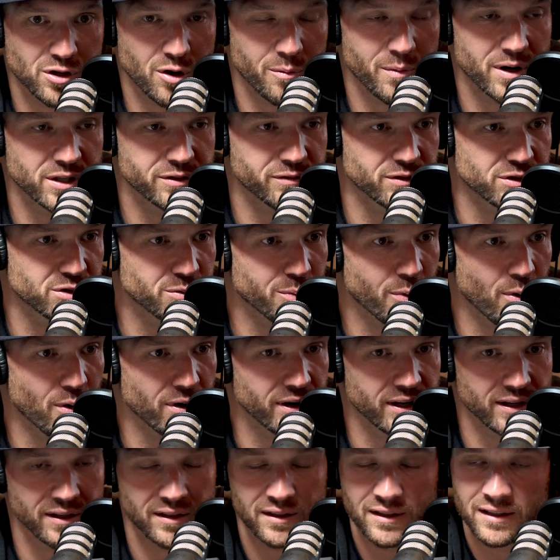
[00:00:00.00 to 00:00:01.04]
so much for
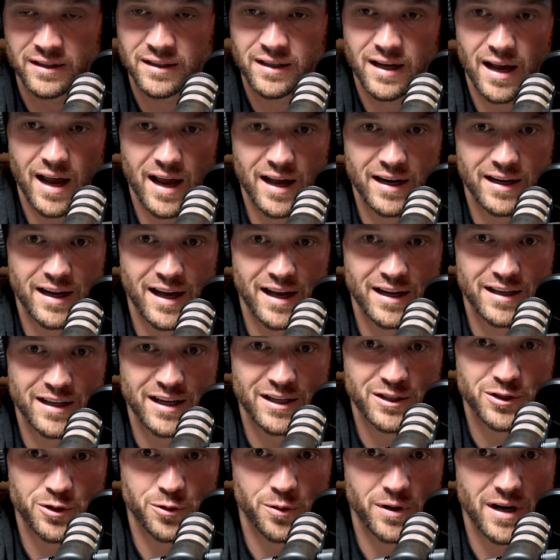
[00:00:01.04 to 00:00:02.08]
supporting
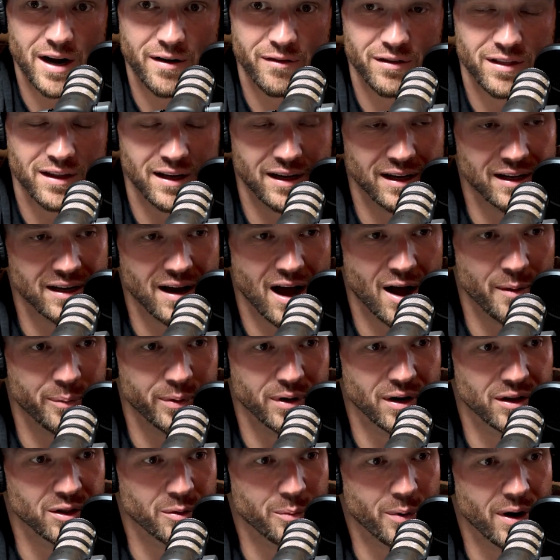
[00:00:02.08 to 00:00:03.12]
and doing everything and
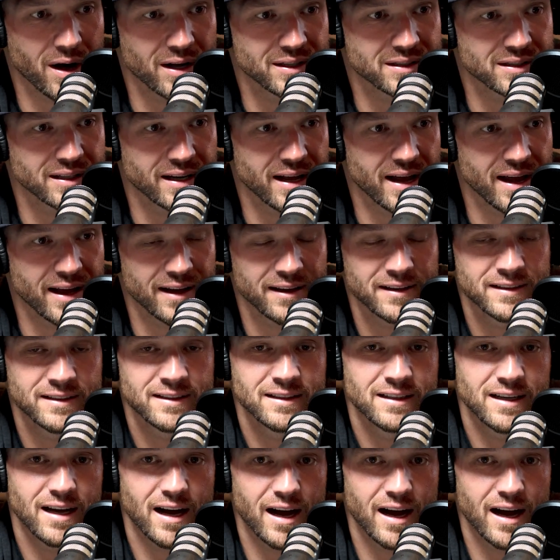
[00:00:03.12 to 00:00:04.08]
hopping on the pod today.